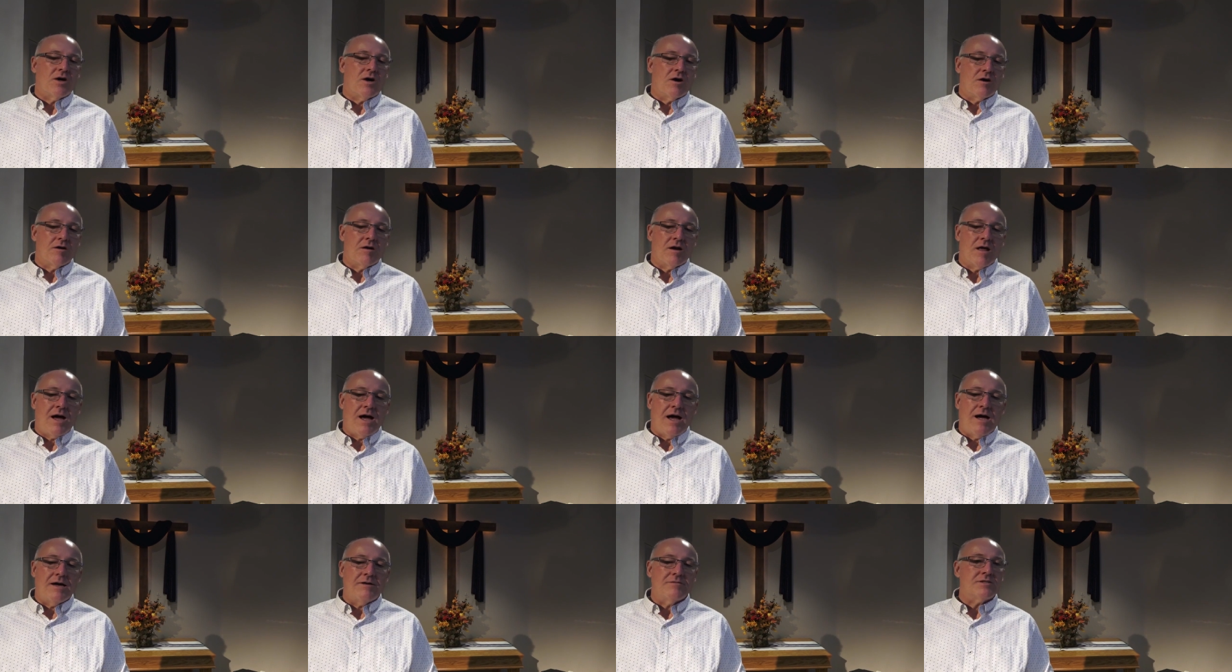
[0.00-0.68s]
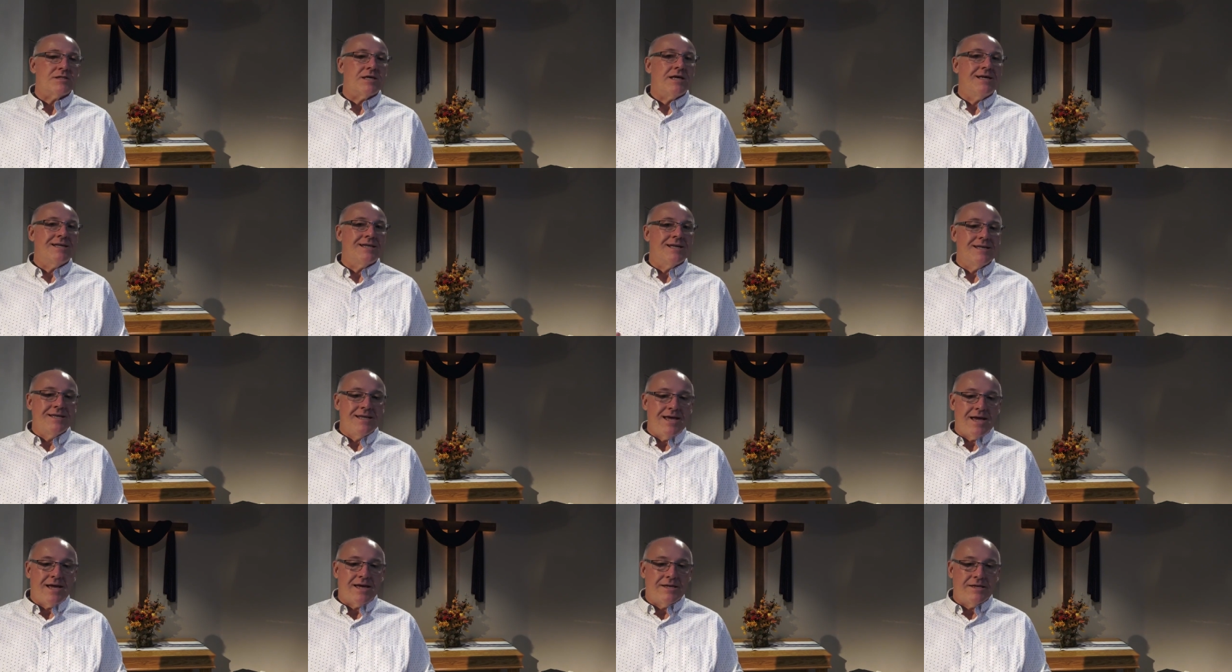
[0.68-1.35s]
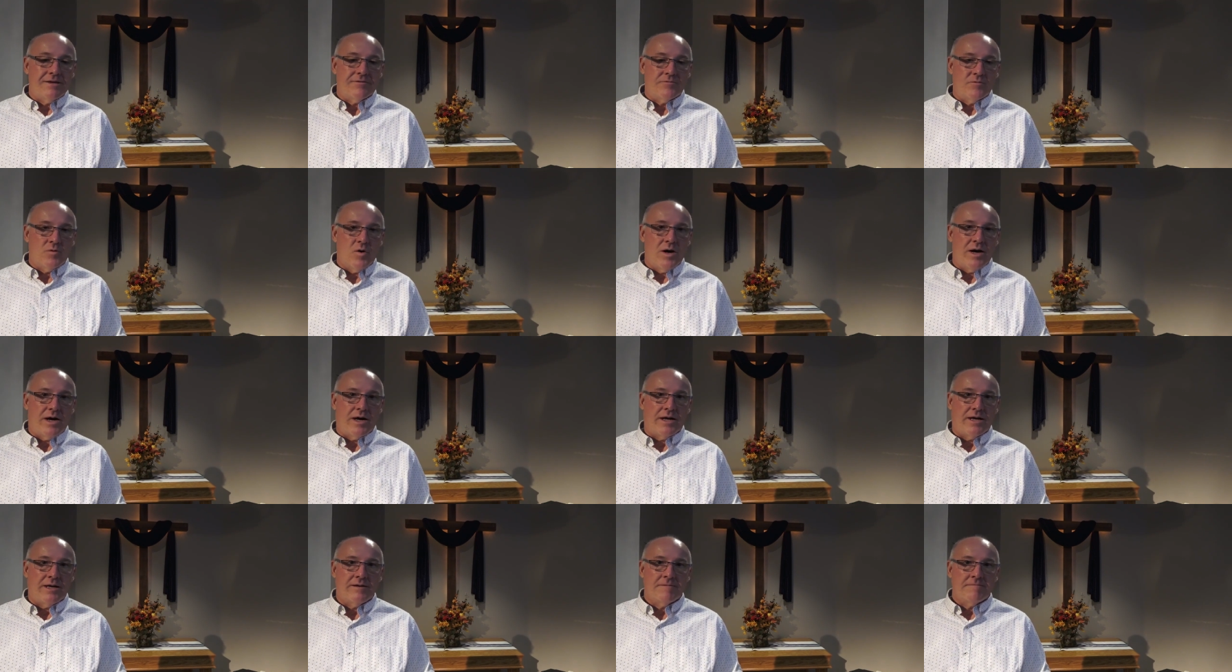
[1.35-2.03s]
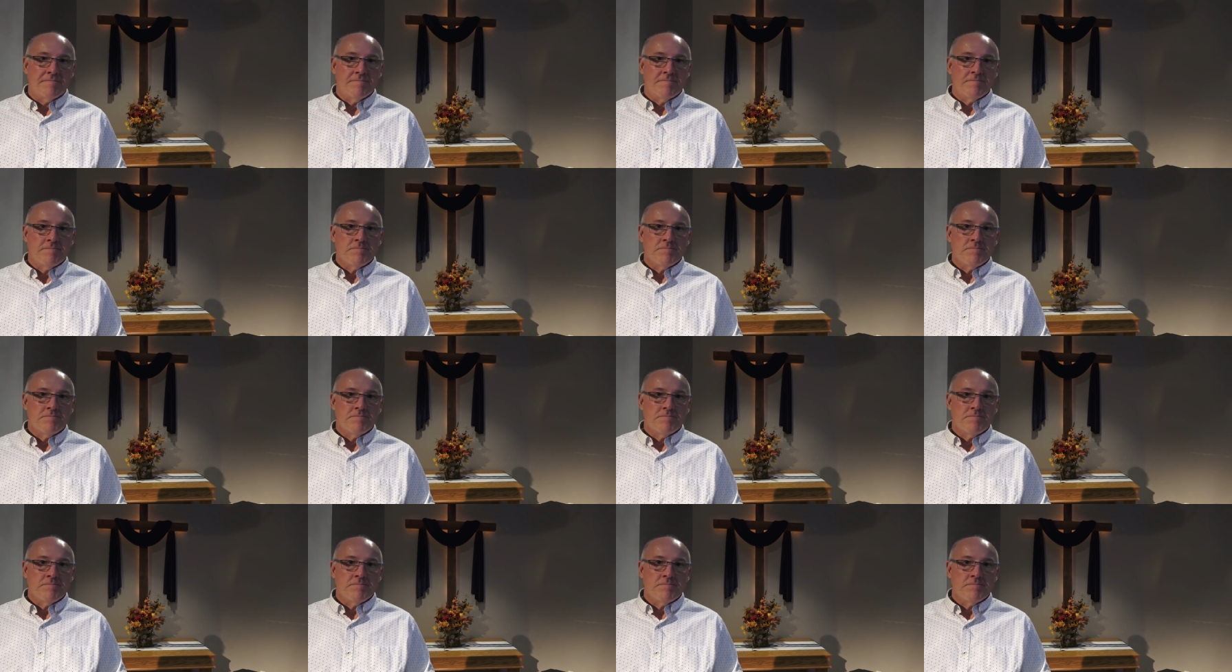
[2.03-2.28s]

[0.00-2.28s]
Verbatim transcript: our lives in a negative way.